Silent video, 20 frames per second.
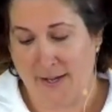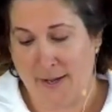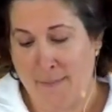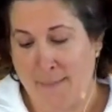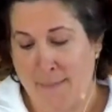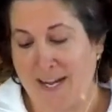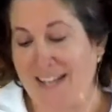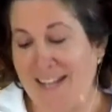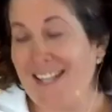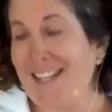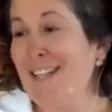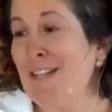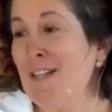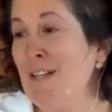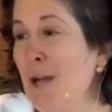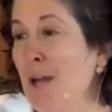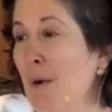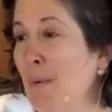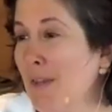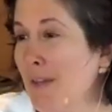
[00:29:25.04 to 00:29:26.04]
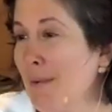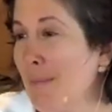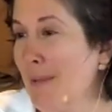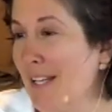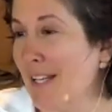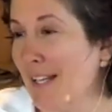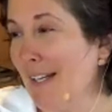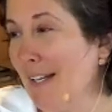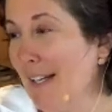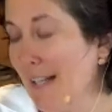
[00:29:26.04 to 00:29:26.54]
But I didn't know in the
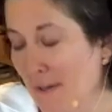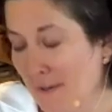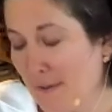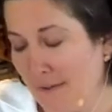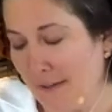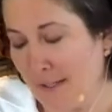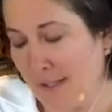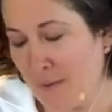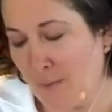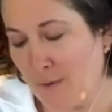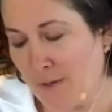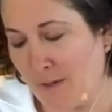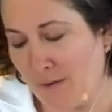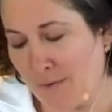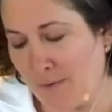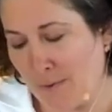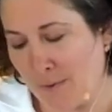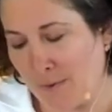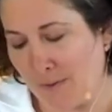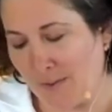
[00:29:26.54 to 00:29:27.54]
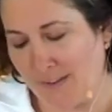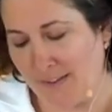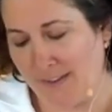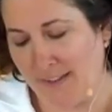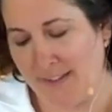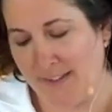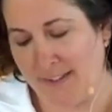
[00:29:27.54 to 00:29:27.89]
beginning how things would unfold.